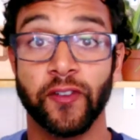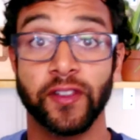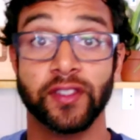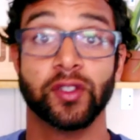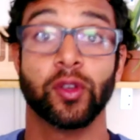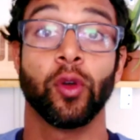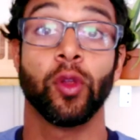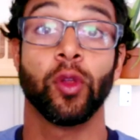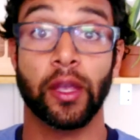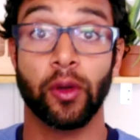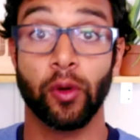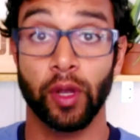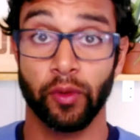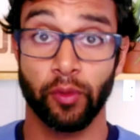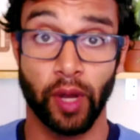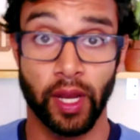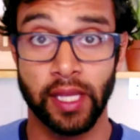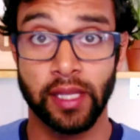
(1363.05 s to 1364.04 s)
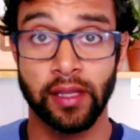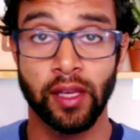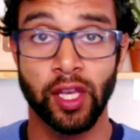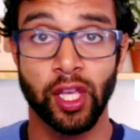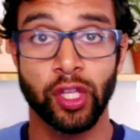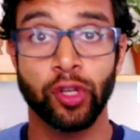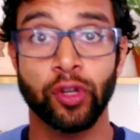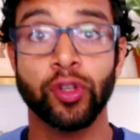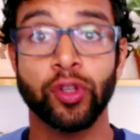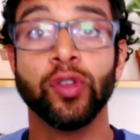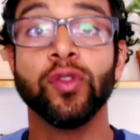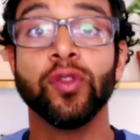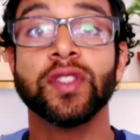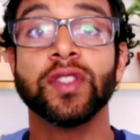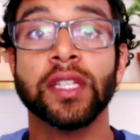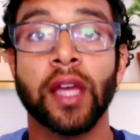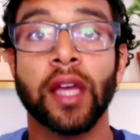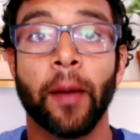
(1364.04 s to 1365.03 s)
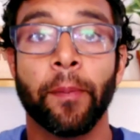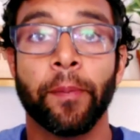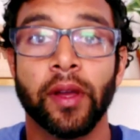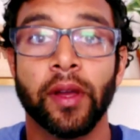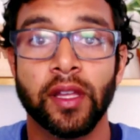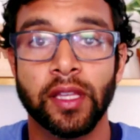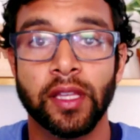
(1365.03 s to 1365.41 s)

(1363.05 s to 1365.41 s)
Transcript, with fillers: physical like going running, you're using up,